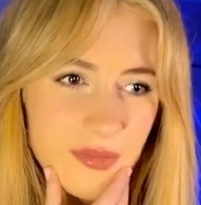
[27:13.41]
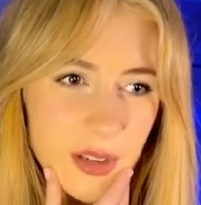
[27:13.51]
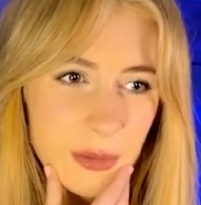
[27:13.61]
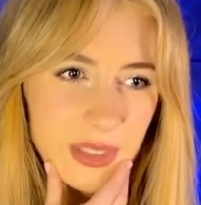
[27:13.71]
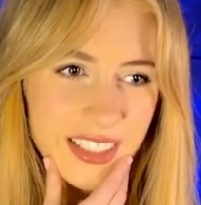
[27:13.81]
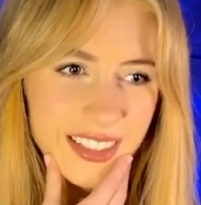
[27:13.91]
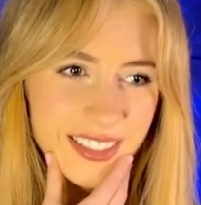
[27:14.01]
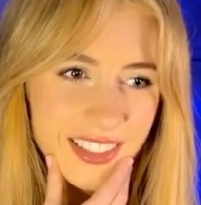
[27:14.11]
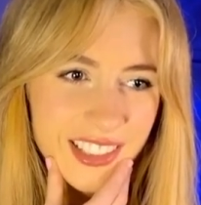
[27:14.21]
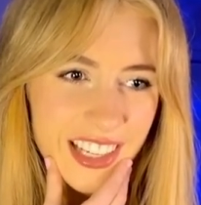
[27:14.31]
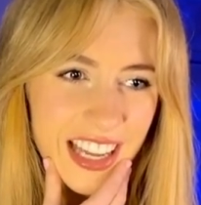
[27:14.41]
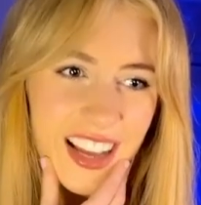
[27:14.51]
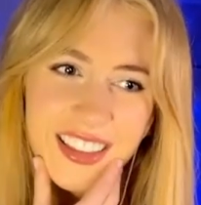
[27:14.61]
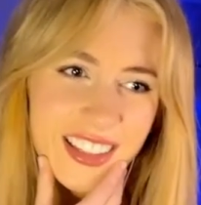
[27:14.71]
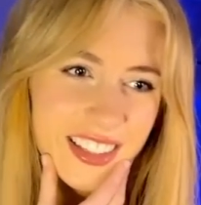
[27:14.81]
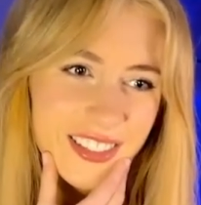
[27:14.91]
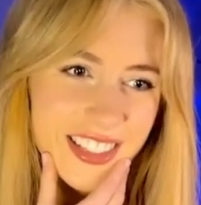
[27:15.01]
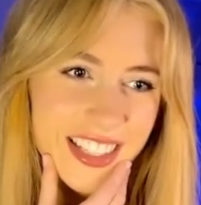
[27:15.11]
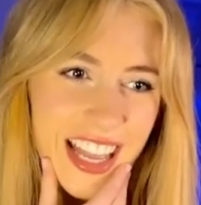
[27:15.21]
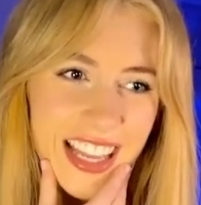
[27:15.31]
a blunder. Okay, I think they will
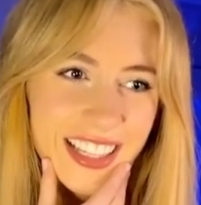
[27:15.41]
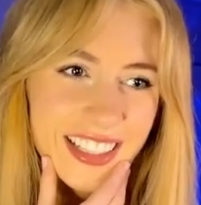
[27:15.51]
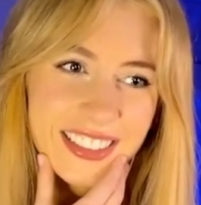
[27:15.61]
just take.